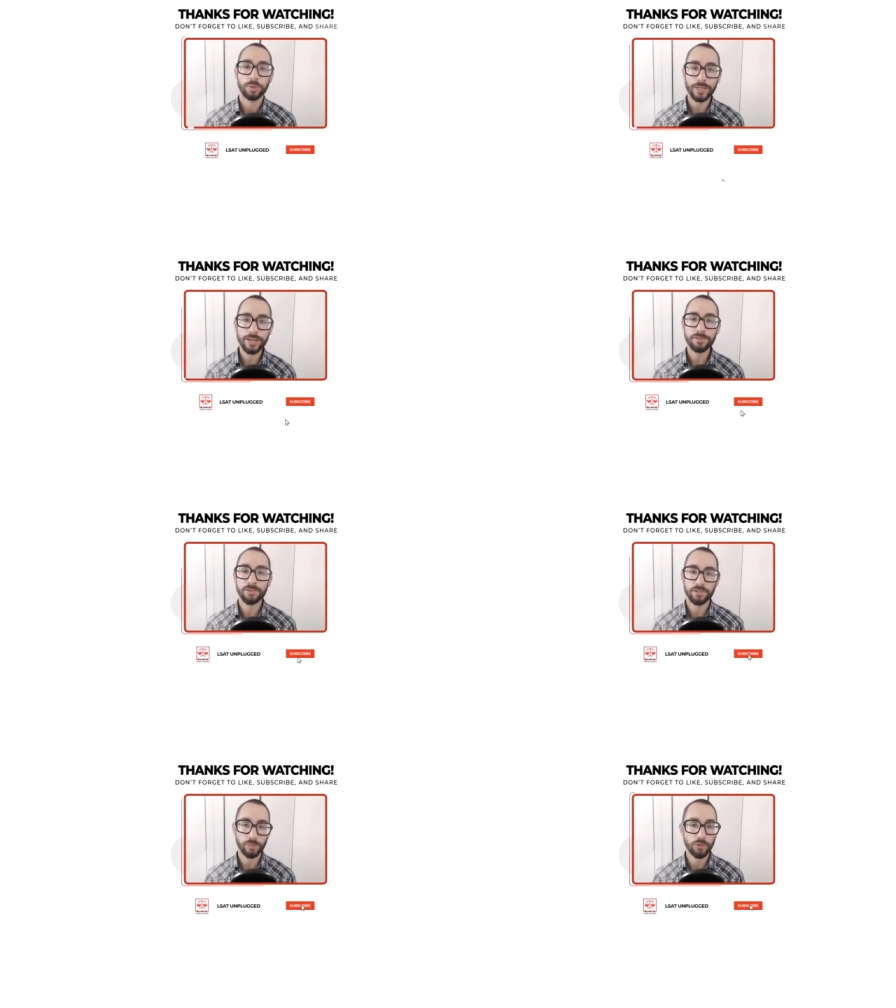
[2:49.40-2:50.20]

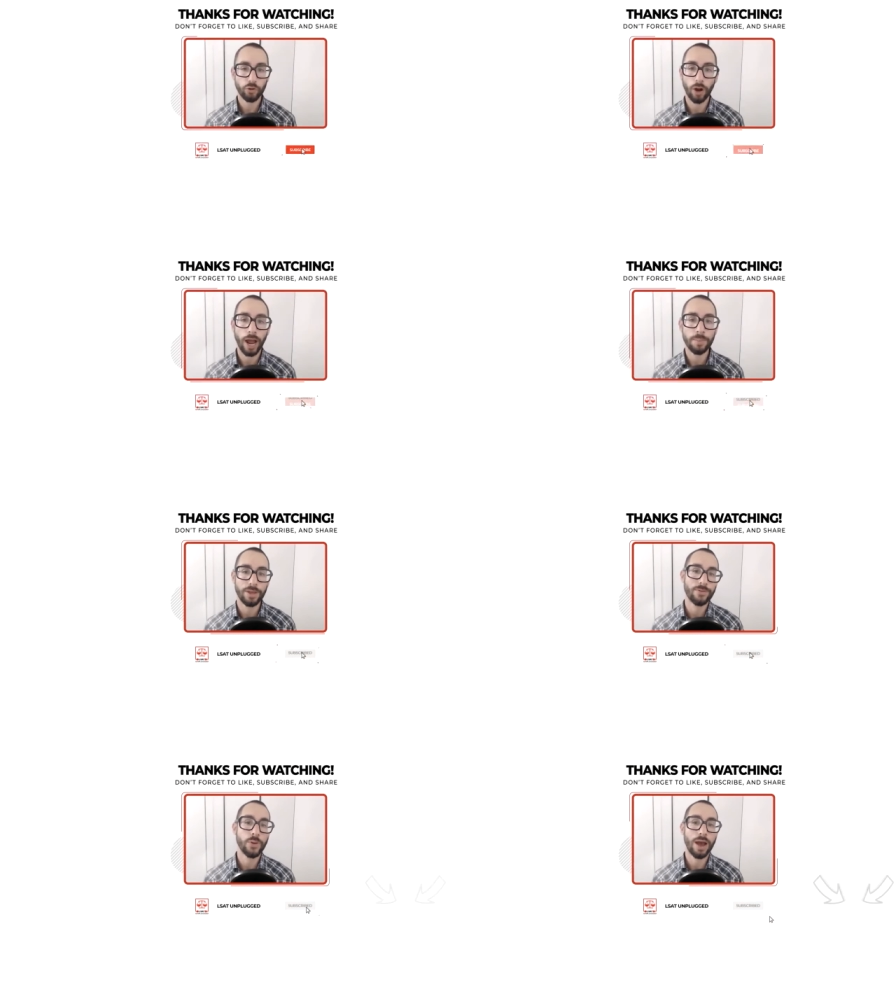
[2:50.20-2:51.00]
Please subscribe
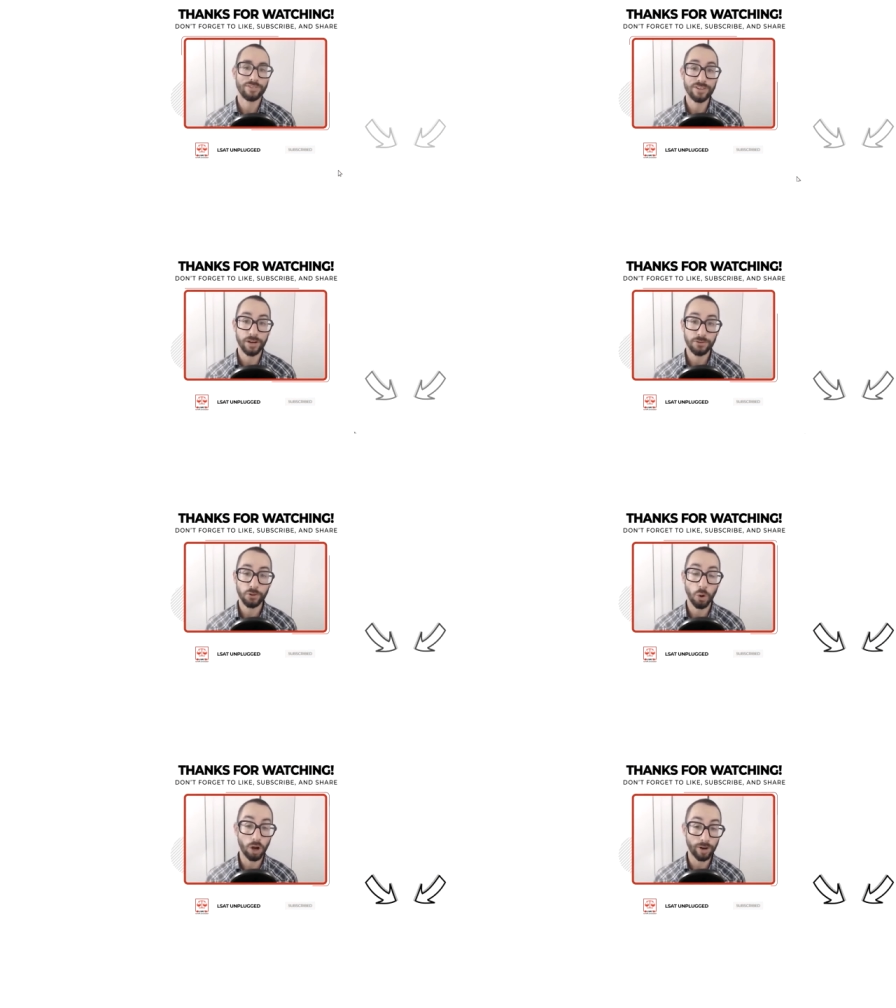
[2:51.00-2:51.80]
if you haven't done
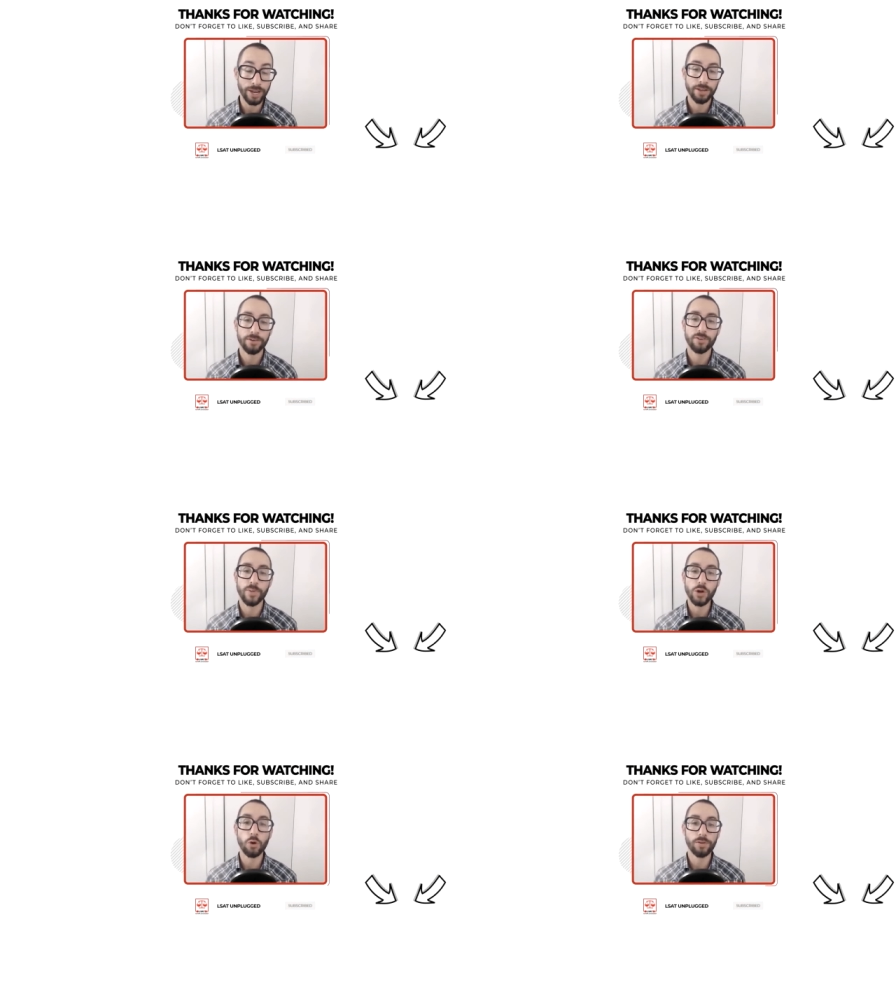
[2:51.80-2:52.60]
so already to
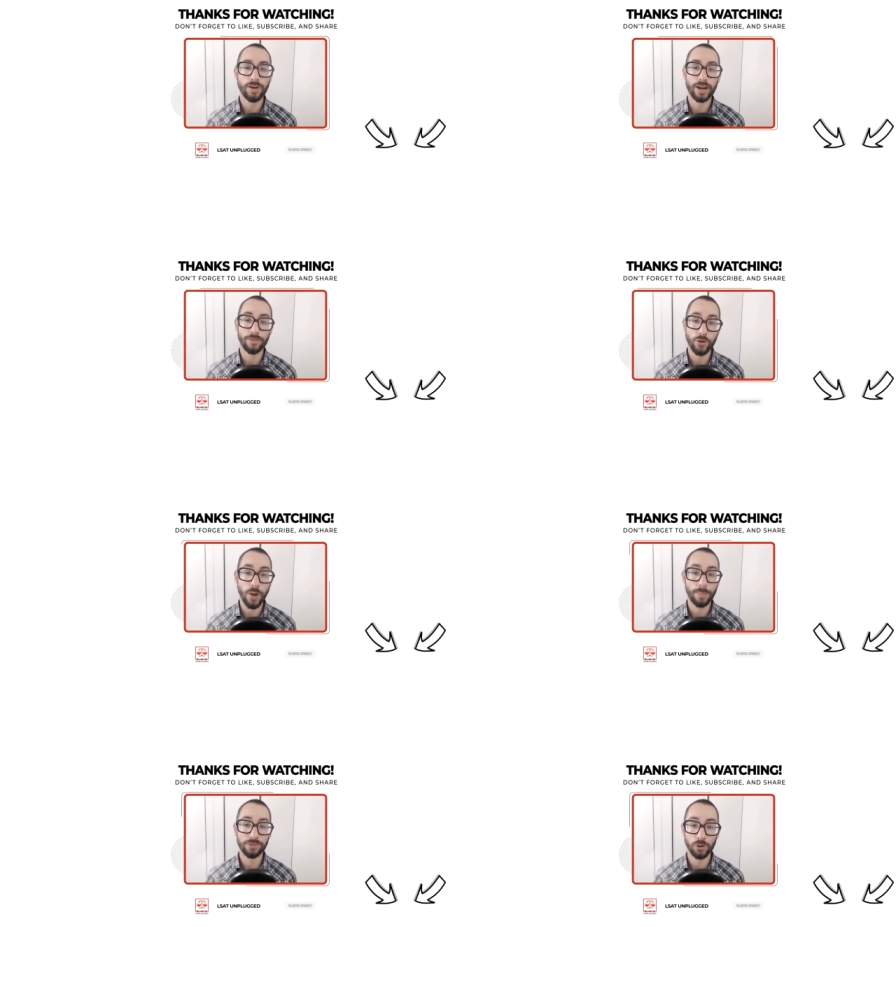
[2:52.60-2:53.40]
be notified of
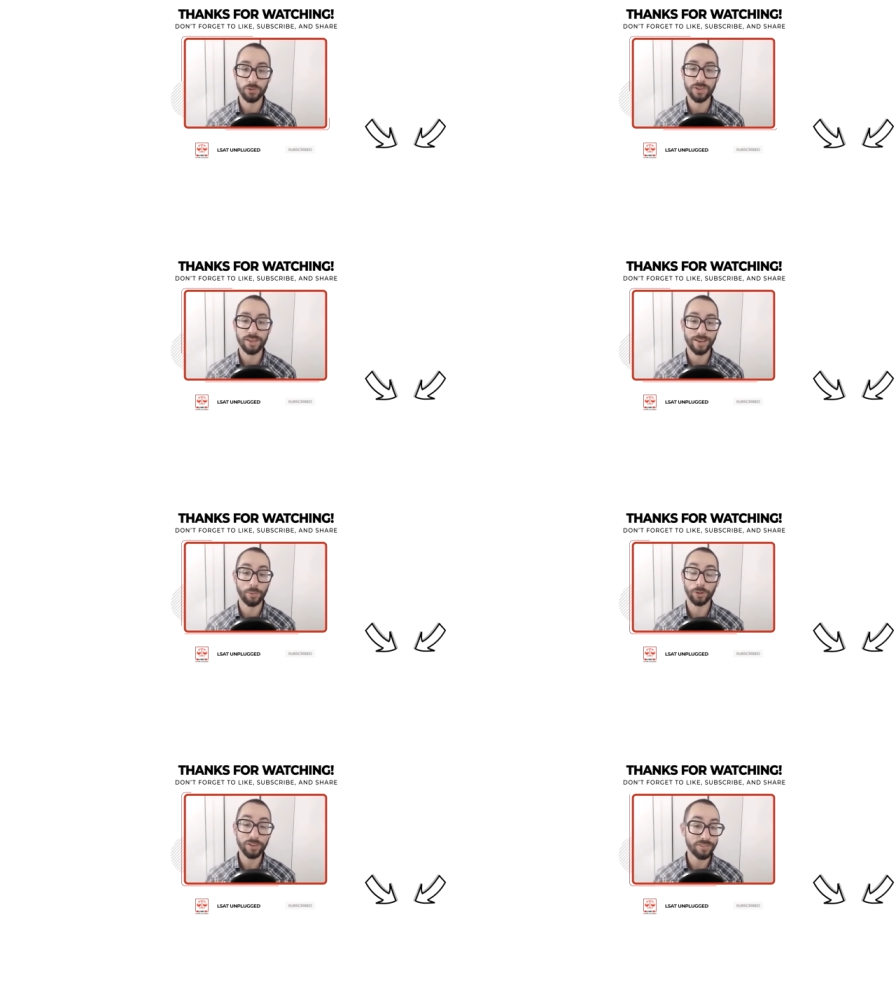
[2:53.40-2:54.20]
new episodes as I
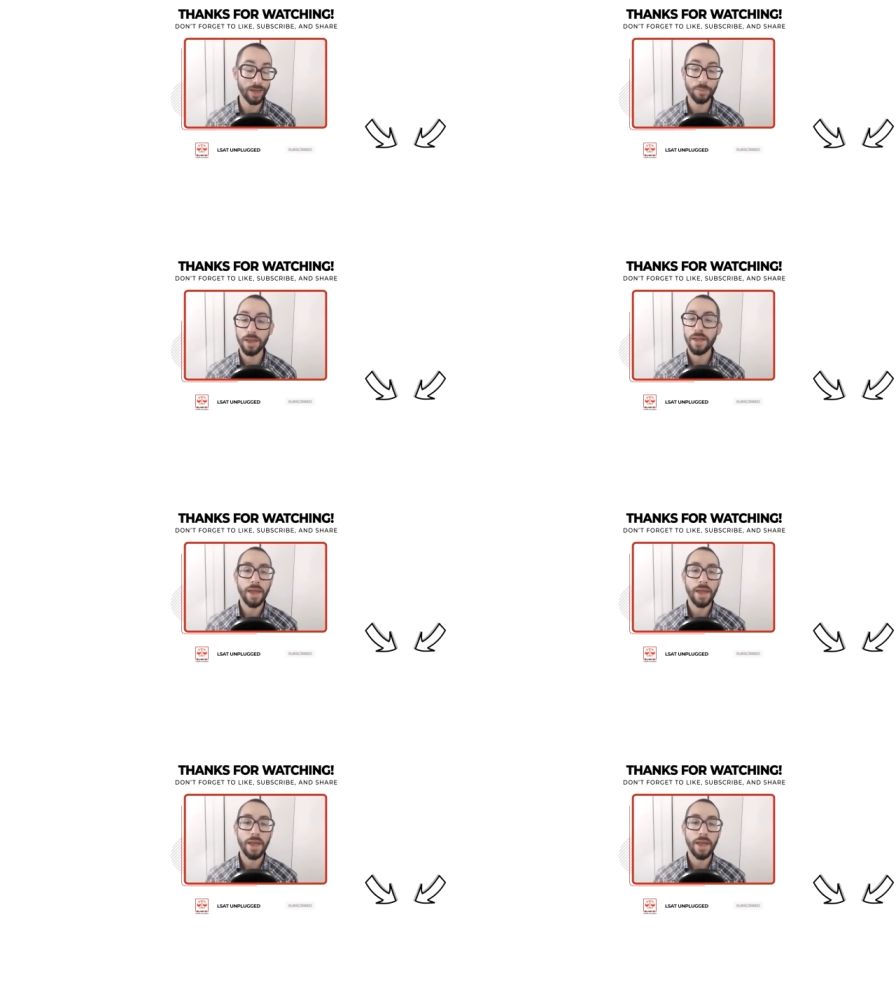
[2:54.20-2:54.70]
release them.